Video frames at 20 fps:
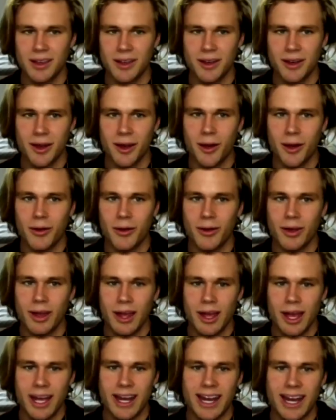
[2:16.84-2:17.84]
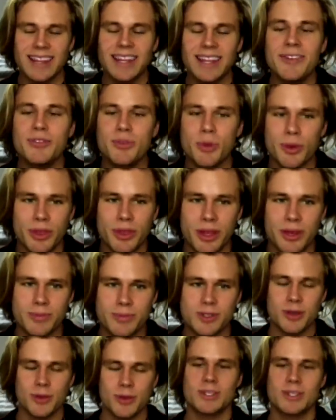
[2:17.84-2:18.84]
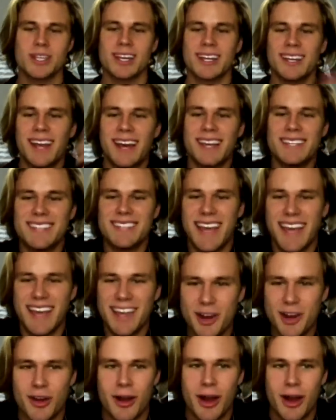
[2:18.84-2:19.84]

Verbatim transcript: you know, and I lived with him, so it was like a nice anger